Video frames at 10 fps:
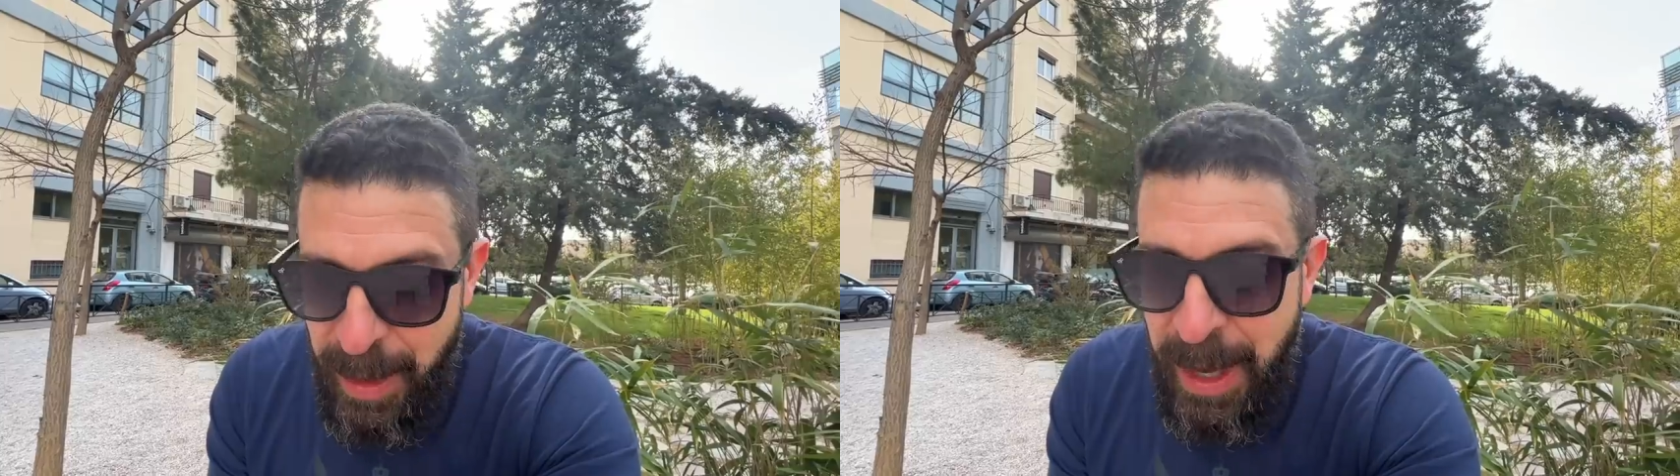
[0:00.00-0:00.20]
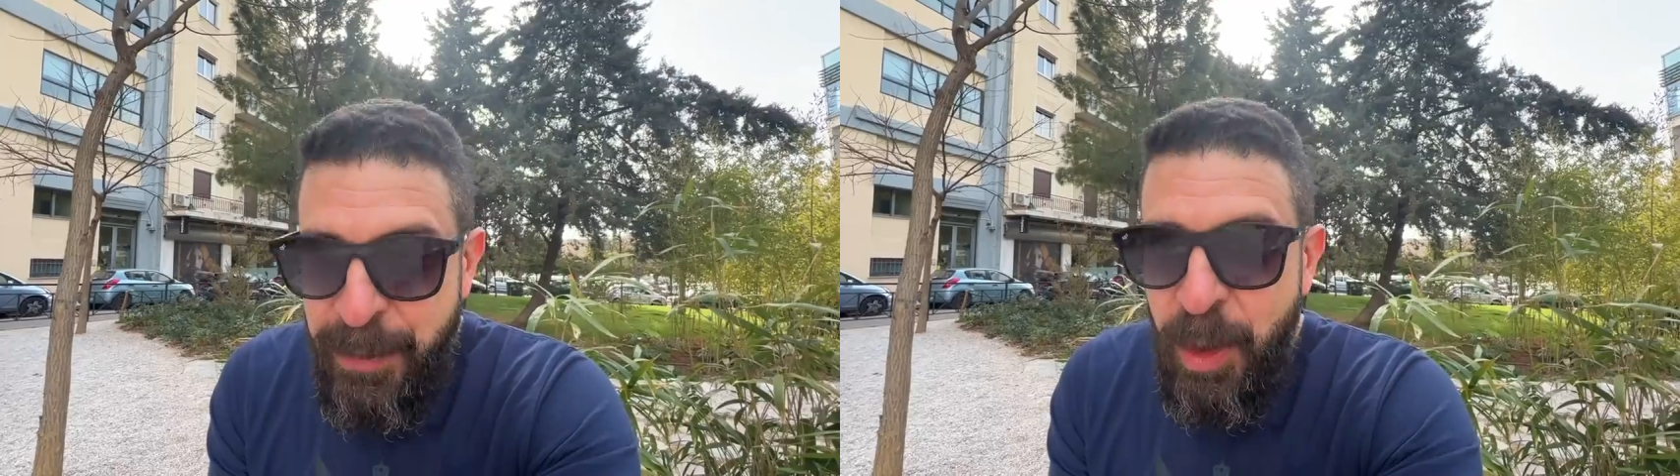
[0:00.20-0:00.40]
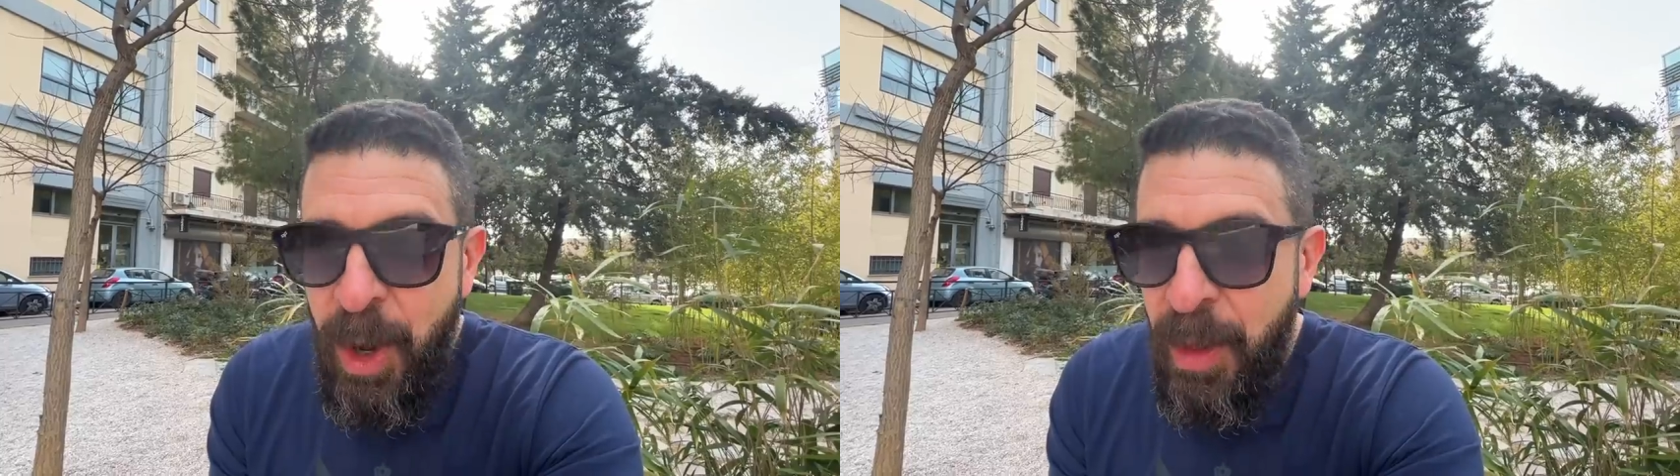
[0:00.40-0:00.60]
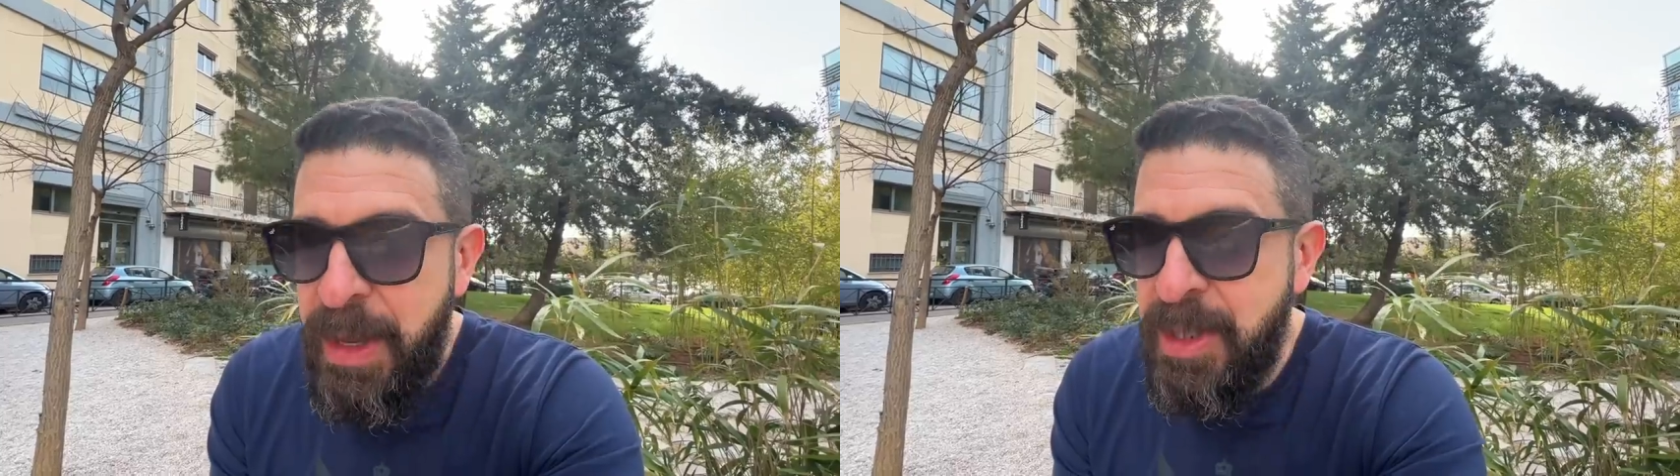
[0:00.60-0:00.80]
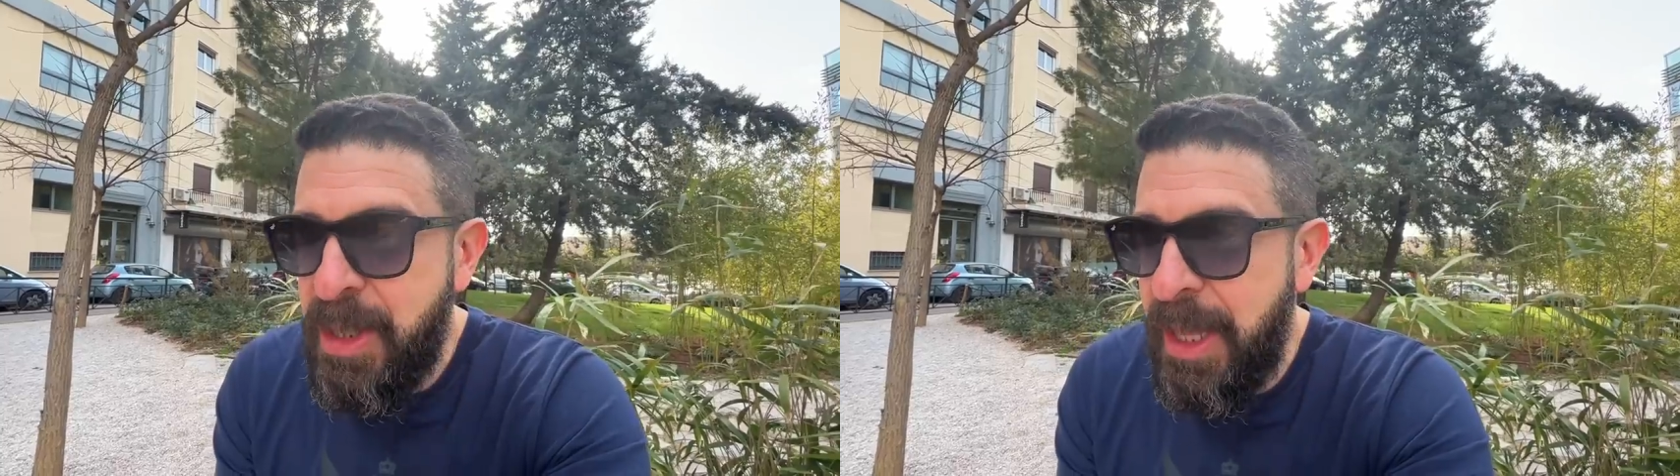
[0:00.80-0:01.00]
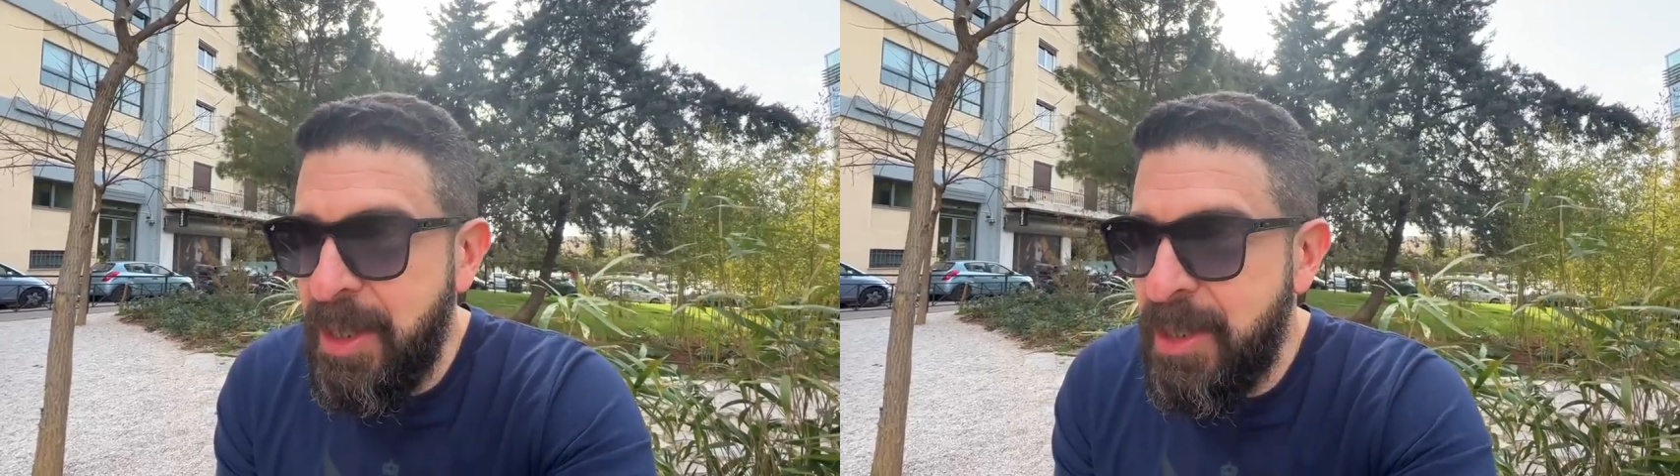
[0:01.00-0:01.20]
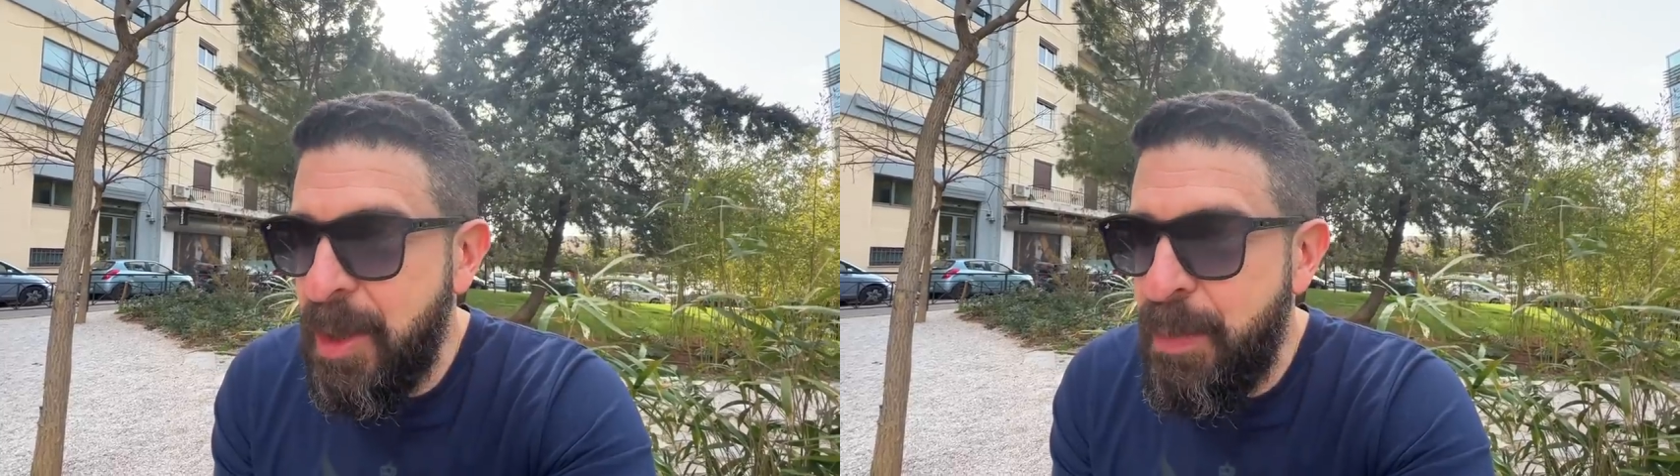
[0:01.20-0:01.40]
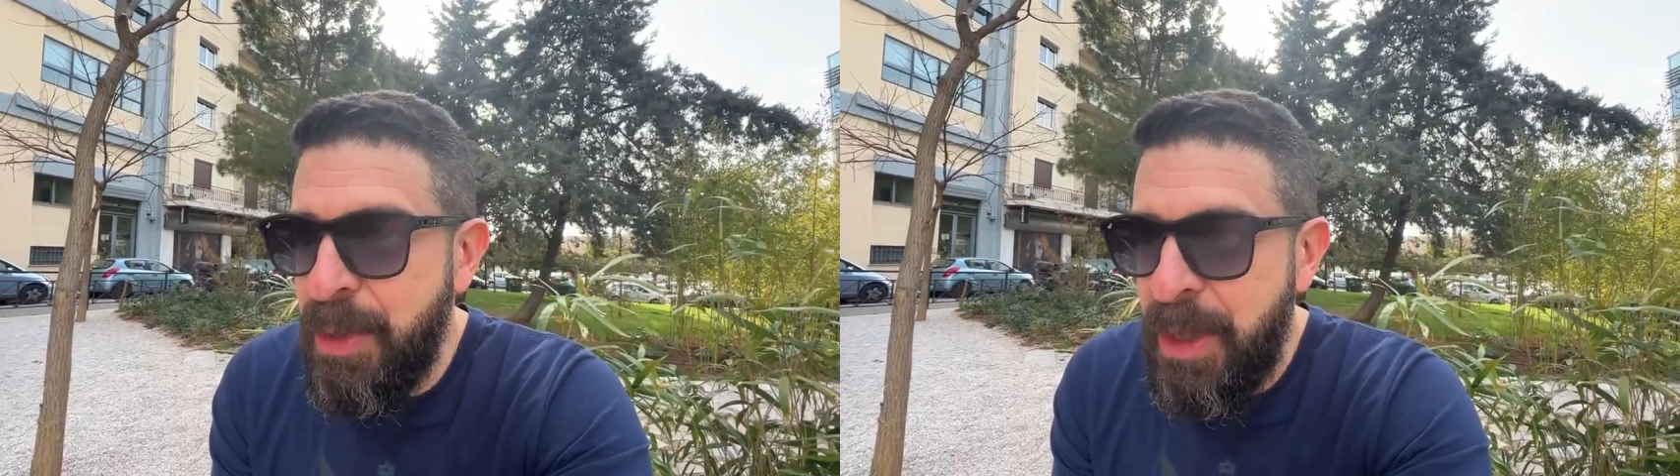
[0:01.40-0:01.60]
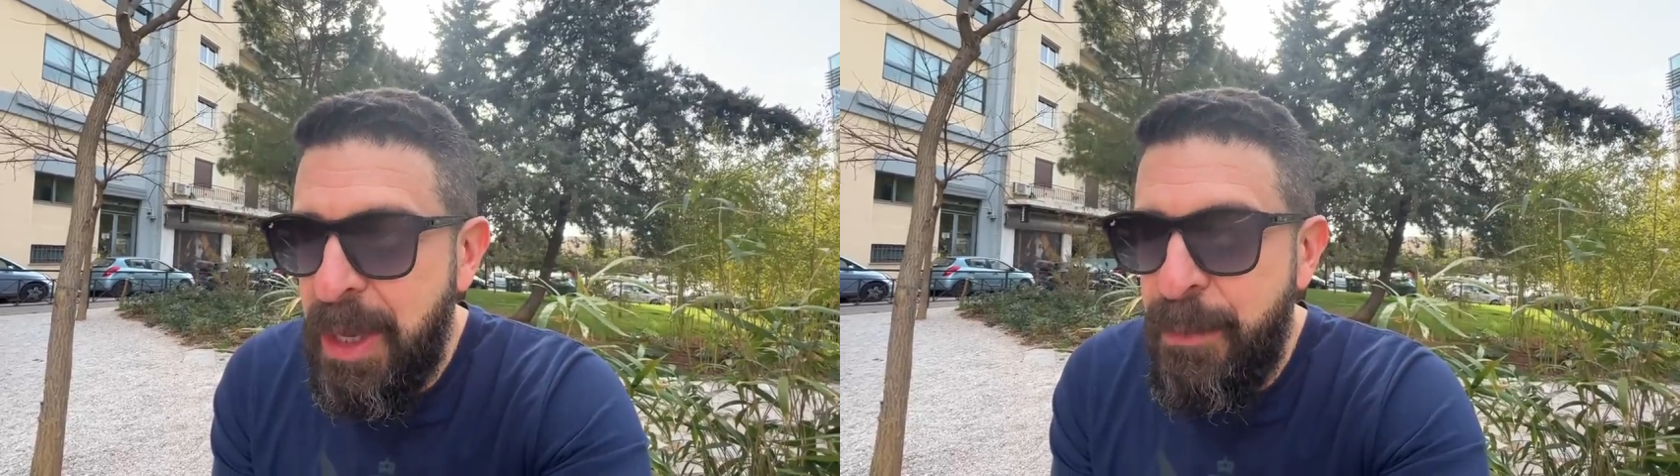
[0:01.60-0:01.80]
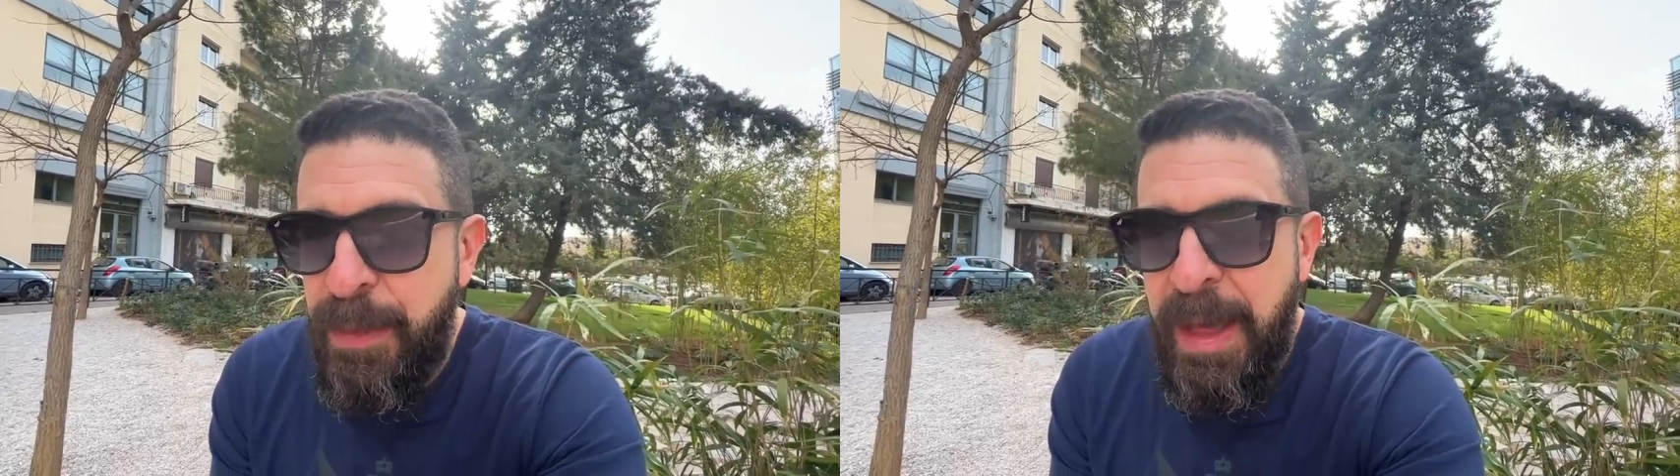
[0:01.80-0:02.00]
After all these things, to
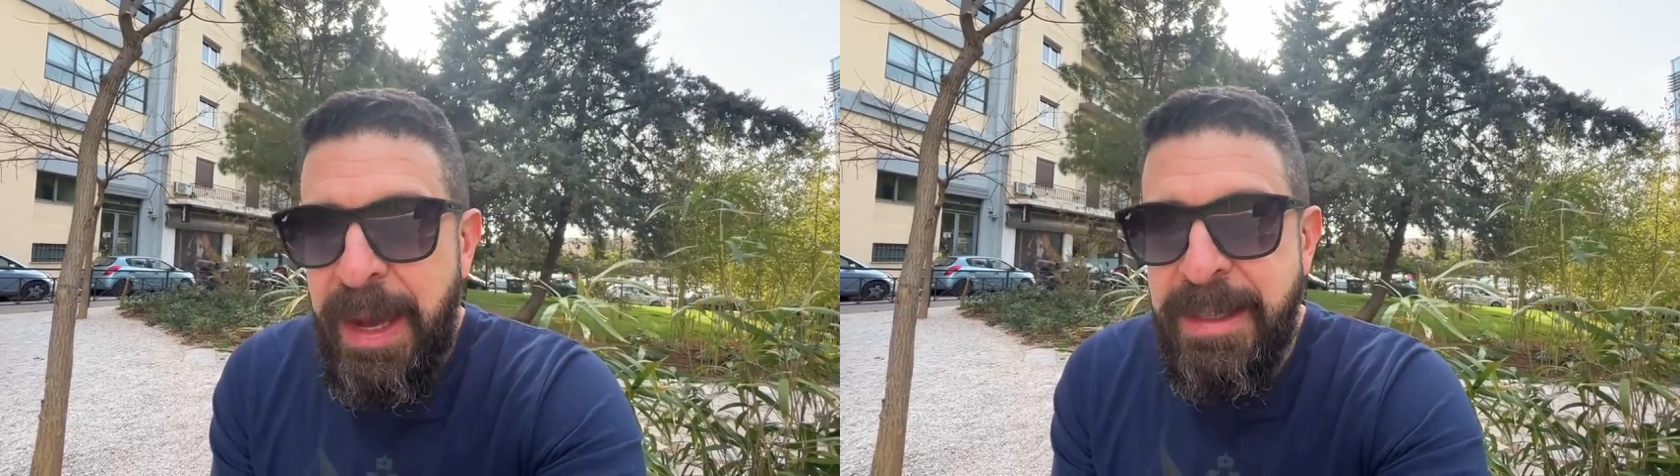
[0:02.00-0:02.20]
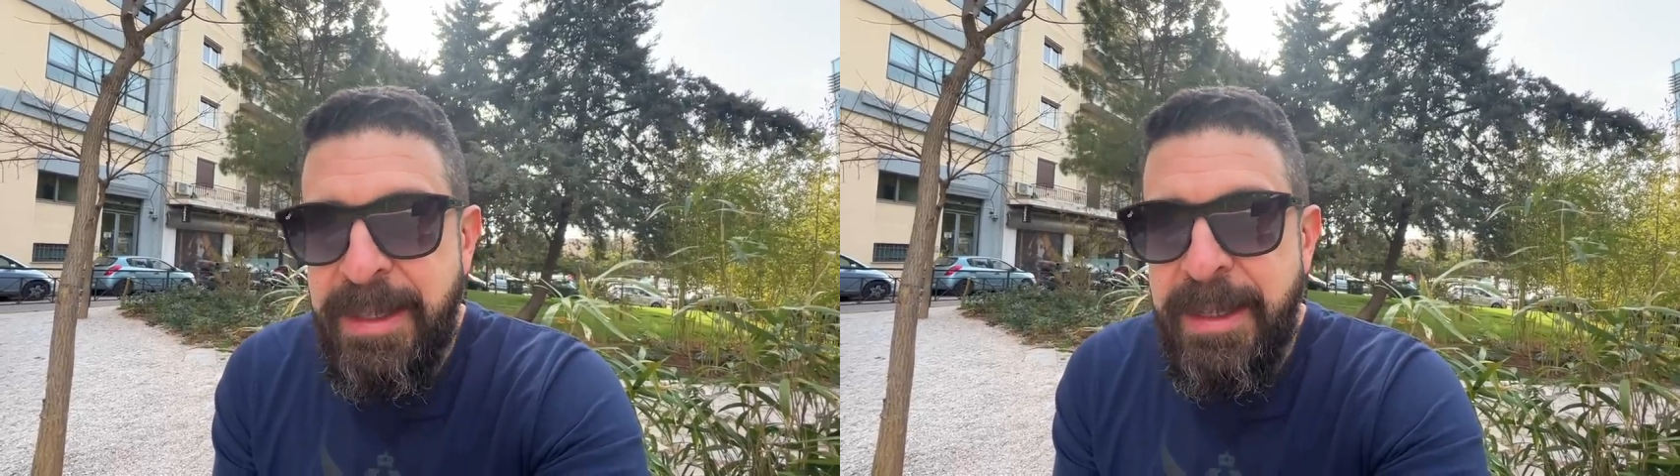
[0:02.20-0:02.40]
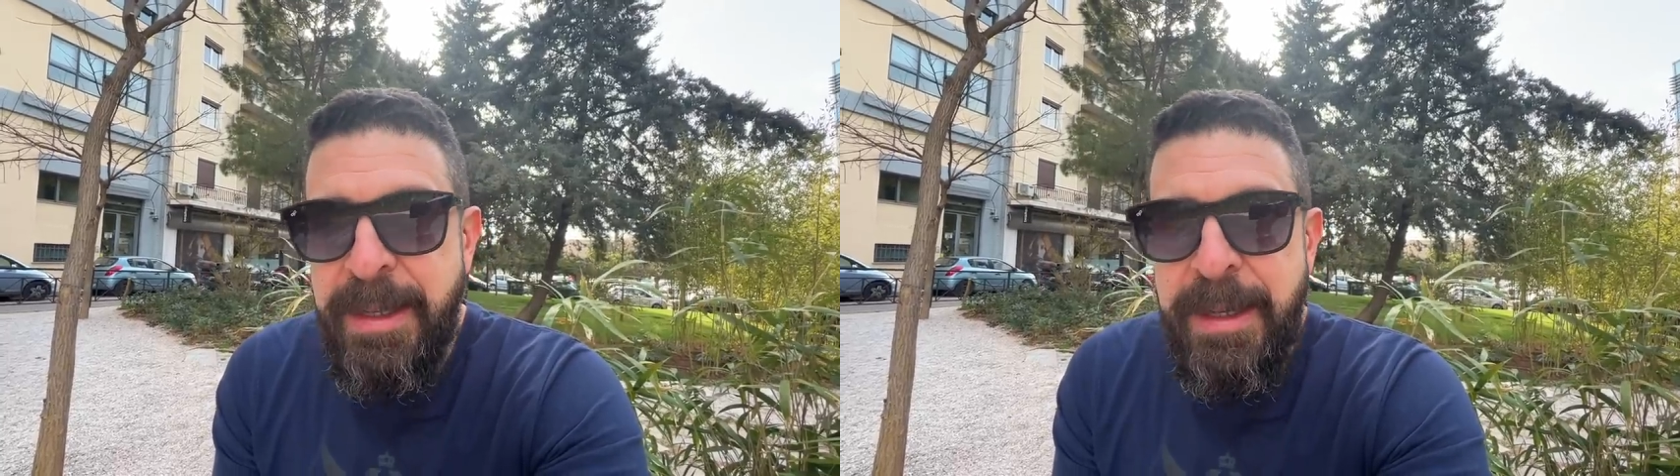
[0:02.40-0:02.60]
believe that